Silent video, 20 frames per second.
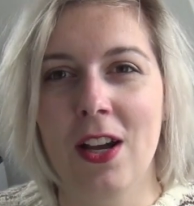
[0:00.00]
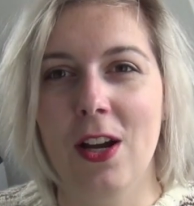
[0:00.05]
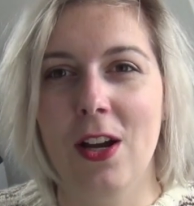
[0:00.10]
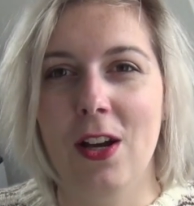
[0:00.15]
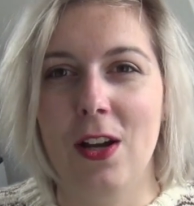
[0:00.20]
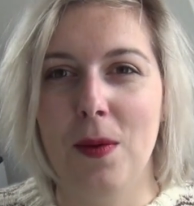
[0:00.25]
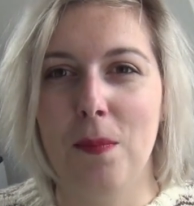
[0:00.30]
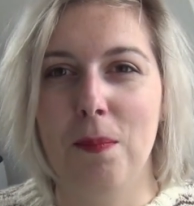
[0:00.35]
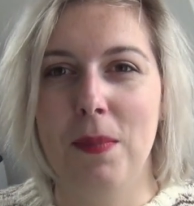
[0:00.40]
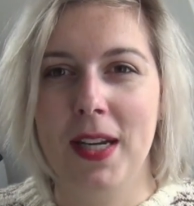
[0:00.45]

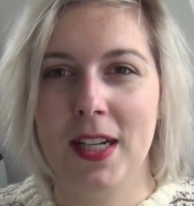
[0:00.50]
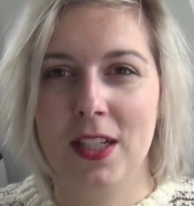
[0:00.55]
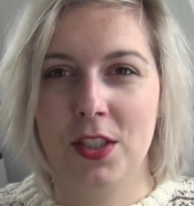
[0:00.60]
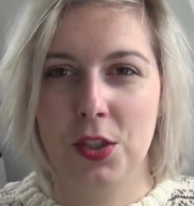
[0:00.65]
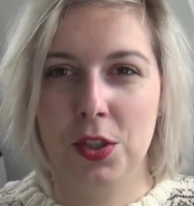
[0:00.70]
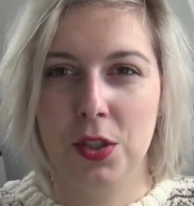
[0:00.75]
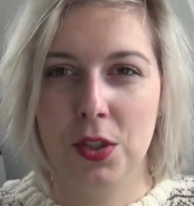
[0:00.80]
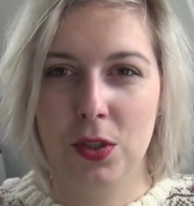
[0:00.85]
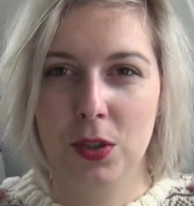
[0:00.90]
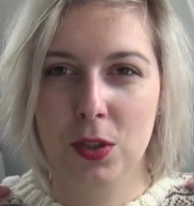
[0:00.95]
a big
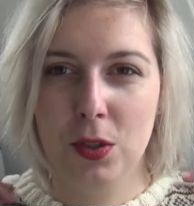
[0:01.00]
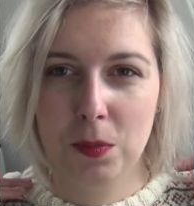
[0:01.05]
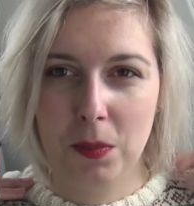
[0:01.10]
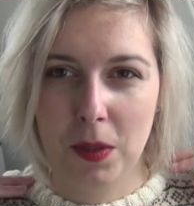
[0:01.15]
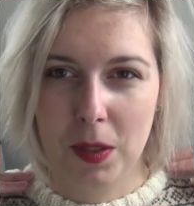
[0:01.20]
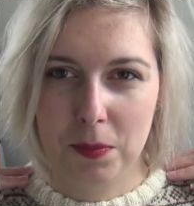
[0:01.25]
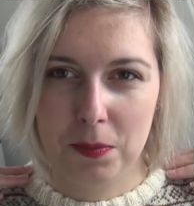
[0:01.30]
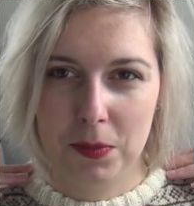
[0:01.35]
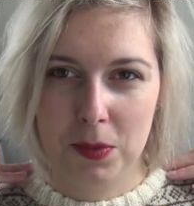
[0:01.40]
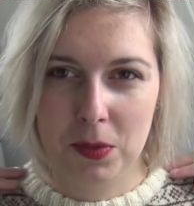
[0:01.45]
tube
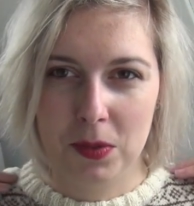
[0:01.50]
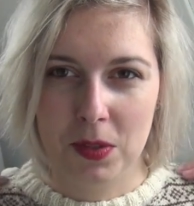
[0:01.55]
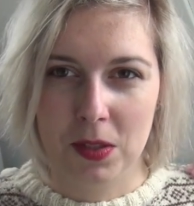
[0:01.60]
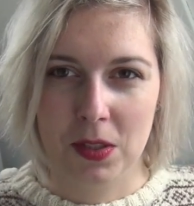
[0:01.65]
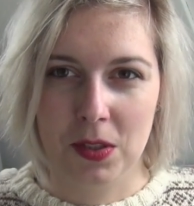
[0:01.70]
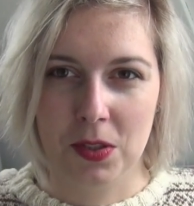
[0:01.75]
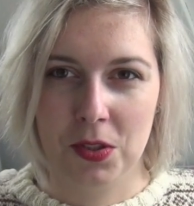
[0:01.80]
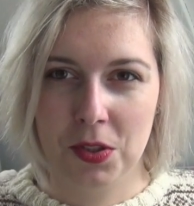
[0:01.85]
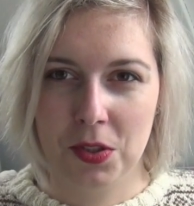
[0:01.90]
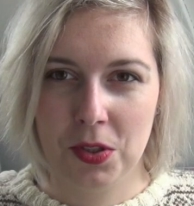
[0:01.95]
up to
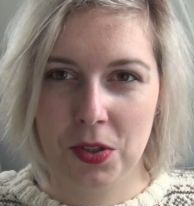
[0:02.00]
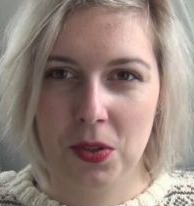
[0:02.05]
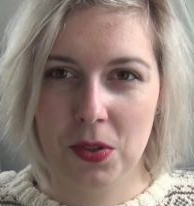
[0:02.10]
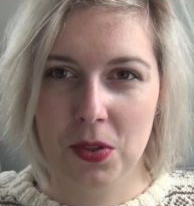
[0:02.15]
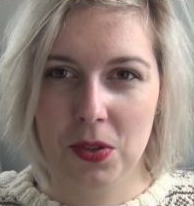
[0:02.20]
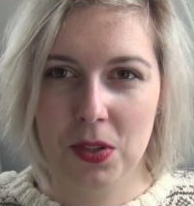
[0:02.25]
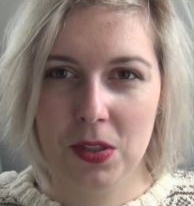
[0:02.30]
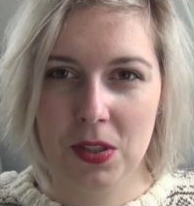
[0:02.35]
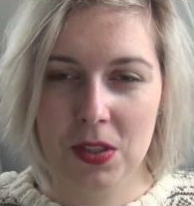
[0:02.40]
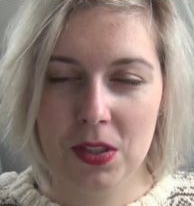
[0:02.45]
the
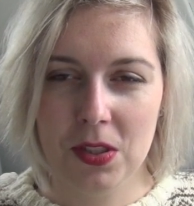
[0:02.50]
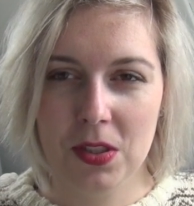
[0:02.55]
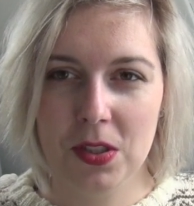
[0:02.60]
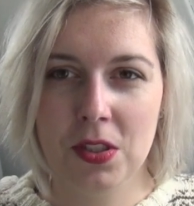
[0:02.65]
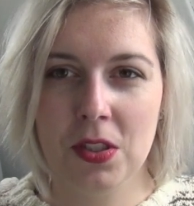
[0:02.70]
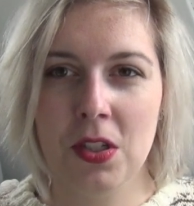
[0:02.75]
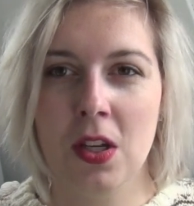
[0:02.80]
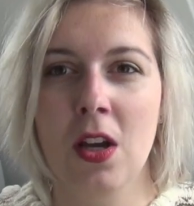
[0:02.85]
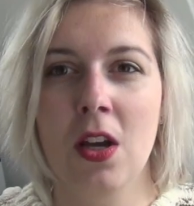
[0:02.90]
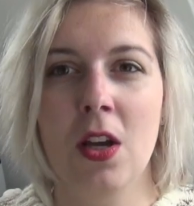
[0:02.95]

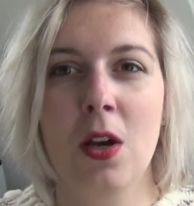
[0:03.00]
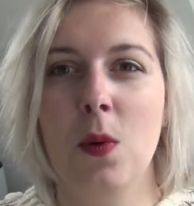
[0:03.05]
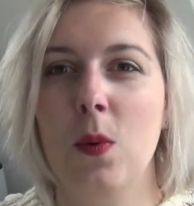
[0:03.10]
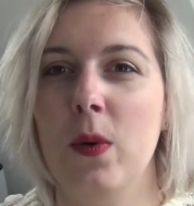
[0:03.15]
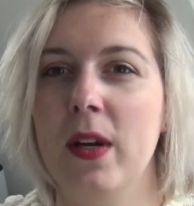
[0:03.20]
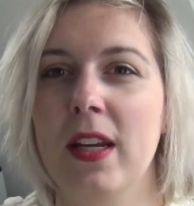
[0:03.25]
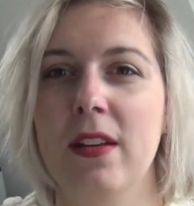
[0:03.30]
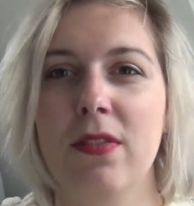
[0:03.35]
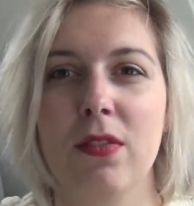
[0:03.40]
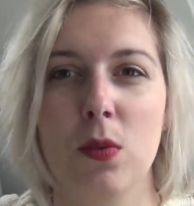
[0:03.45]
shoulders,
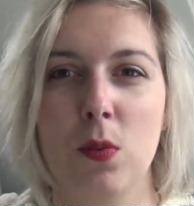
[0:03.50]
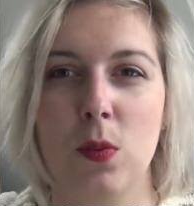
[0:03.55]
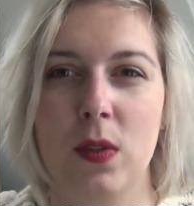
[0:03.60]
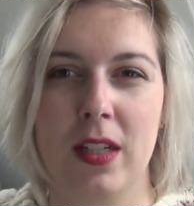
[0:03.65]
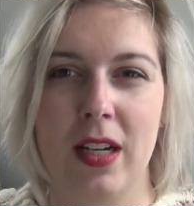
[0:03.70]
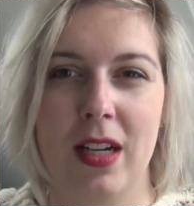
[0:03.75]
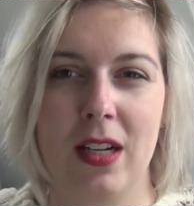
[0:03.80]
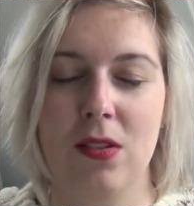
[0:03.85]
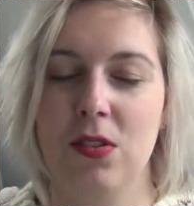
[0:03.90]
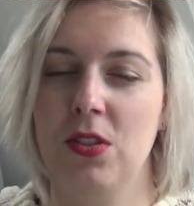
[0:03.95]
even
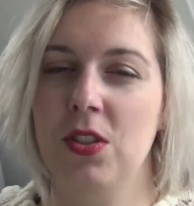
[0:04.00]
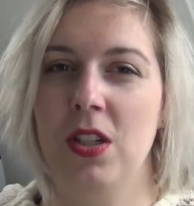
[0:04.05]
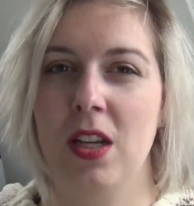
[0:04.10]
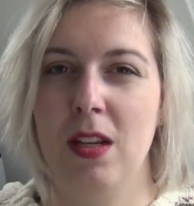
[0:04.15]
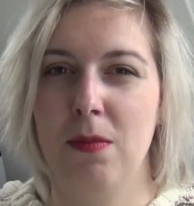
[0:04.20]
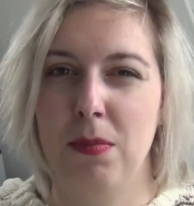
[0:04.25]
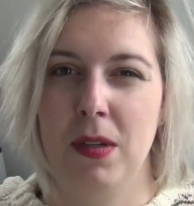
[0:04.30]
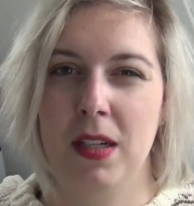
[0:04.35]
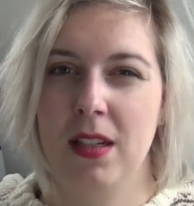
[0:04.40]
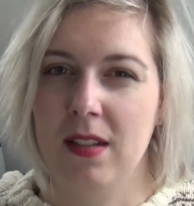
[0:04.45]
without
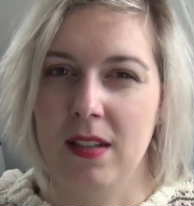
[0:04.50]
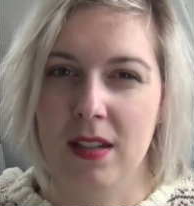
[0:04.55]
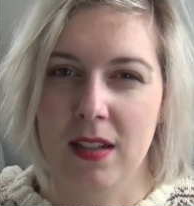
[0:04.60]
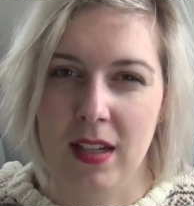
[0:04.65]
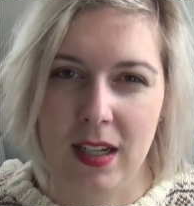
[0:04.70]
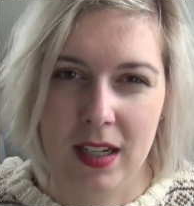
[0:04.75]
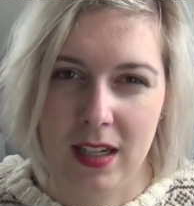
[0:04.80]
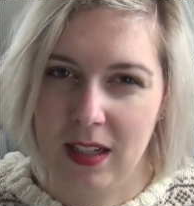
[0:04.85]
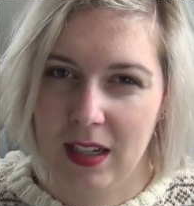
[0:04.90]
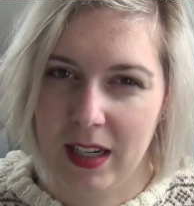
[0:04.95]
shaping the
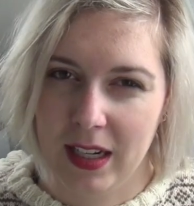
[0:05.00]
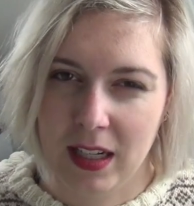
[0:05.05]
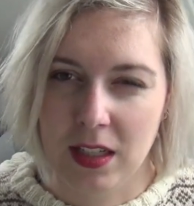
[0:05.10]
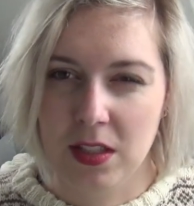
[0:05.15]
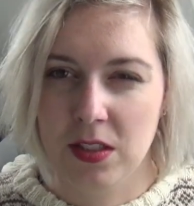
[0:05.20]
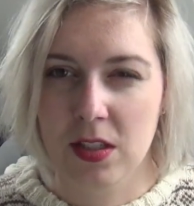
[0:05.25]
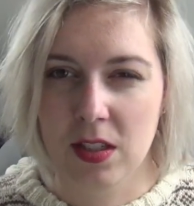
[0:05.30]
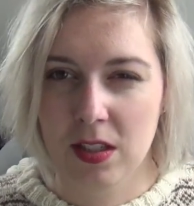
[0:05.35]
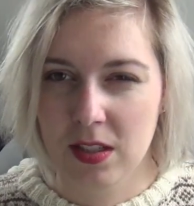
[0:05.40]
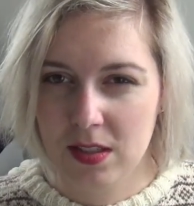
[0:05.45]
neckline,
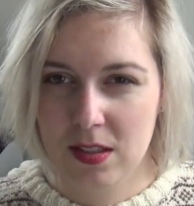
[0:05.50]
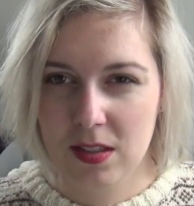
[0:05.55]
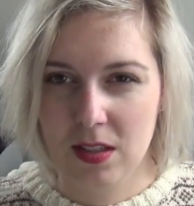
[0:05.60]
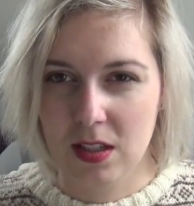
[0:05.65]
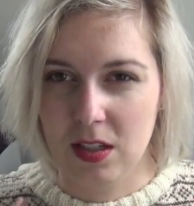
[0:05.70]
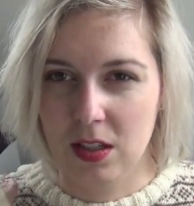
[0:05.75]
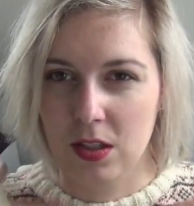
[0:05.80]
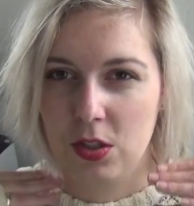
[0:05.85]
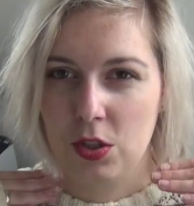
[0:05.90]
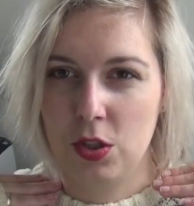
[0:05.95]
just
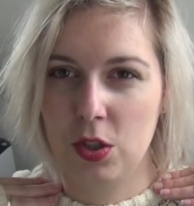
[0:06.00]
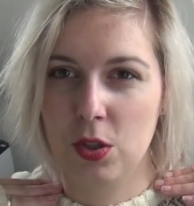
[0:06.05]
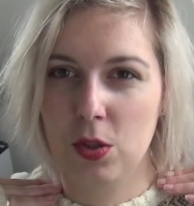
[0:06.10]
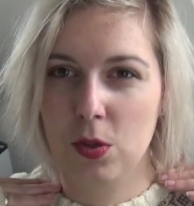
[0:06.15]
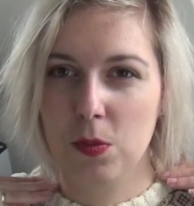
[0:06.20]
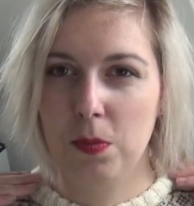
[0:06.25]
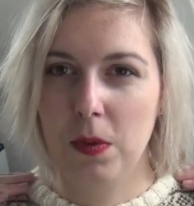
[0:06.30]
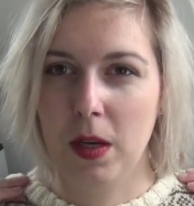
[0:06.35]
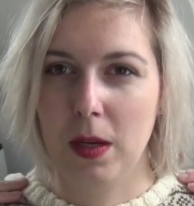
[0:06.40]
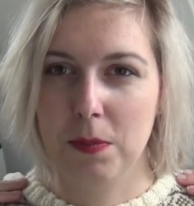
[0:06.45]
a
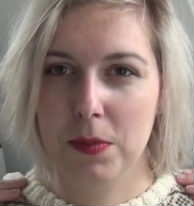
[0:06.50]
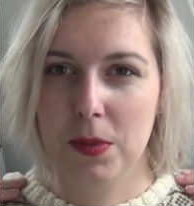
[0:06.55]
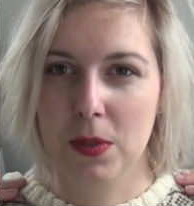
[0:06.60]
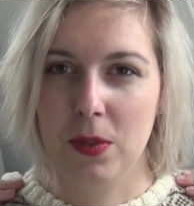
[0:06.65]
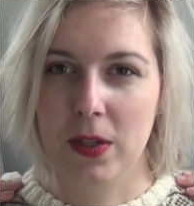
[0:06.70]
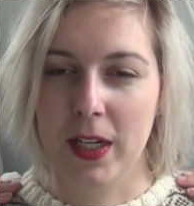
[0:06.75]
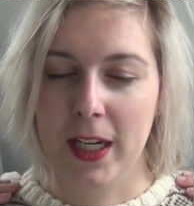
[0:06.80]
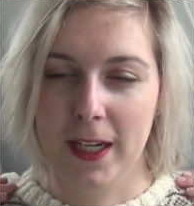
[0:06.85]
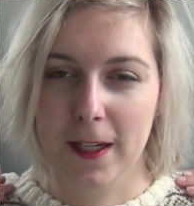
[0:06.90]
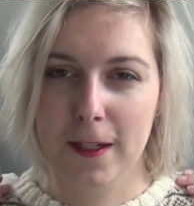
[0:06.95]
tube up to
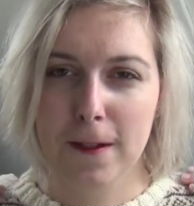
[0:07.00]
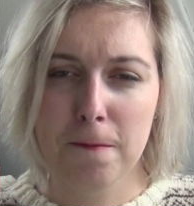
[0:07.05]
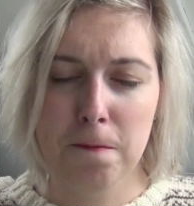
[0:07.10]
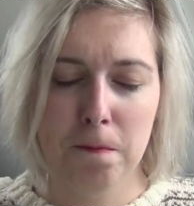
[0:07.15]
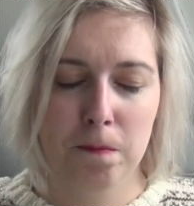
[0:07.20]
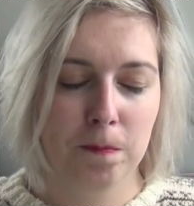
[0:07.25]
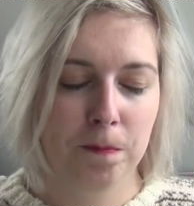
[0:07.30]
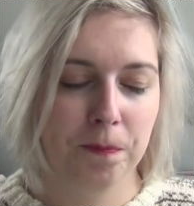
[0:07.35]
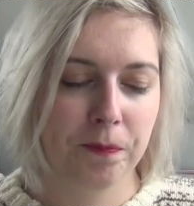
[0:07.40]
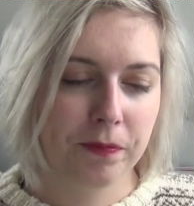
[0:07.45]
here.
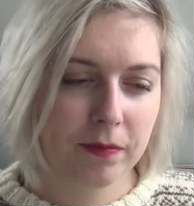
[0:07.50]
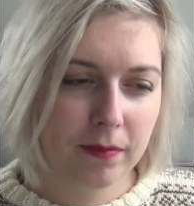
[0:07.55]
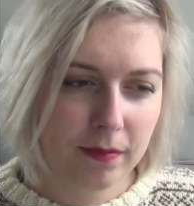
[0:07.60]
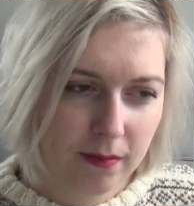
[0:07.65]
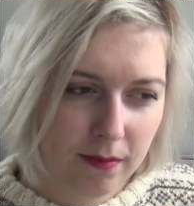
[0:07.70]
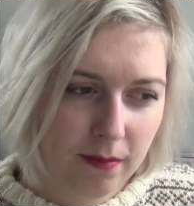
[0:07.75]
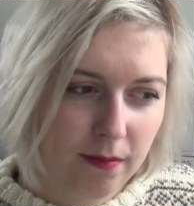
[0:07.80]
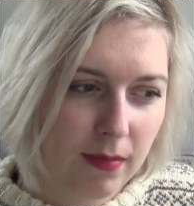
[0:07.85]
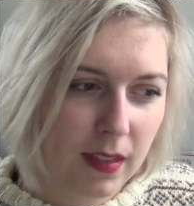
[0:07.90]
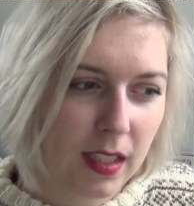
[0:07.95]

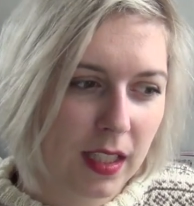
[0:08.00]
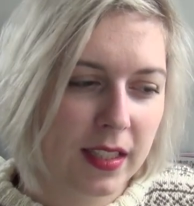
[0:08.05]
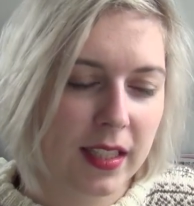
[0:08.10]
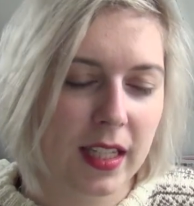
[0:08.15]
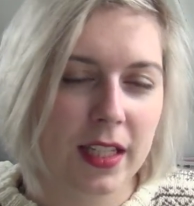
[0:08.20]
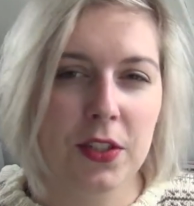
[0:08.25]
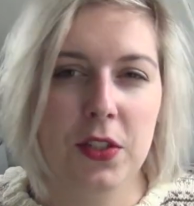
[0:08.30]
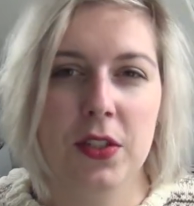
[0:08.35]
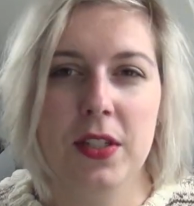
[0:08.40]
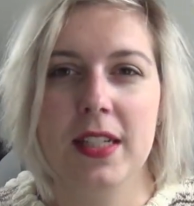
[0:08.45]

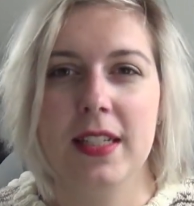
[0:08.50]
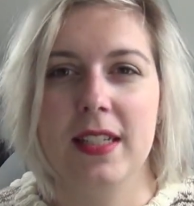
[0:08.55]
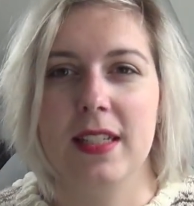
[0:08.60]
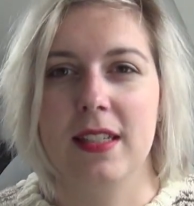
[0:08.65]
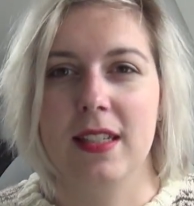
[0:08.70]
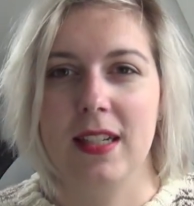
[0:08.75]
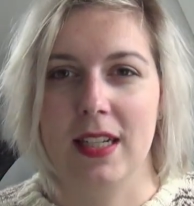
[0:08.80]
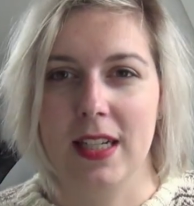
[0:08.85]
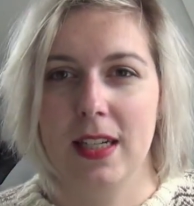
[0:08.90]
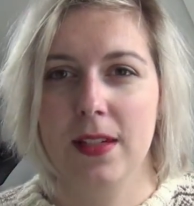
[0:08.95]
Then you knit the
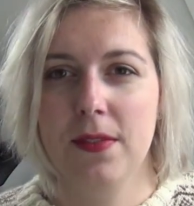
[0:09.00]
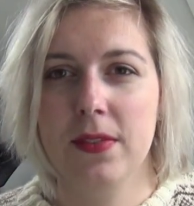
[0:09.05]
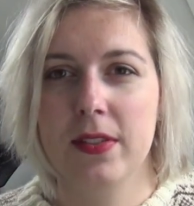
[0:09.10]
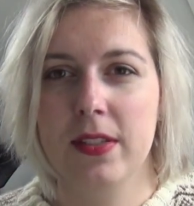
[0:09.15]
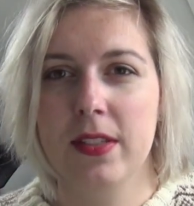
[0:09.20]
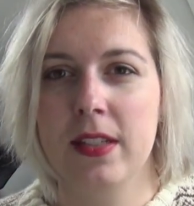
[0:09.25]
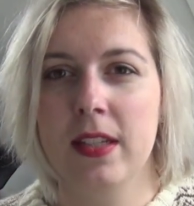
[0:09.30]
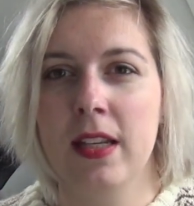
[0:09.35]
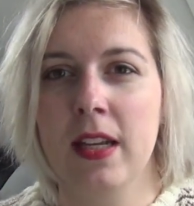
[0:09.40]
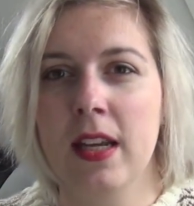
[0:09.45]

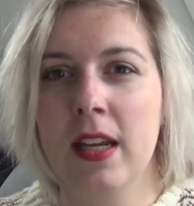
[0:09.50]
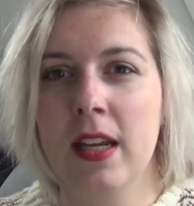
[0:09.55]
sleeves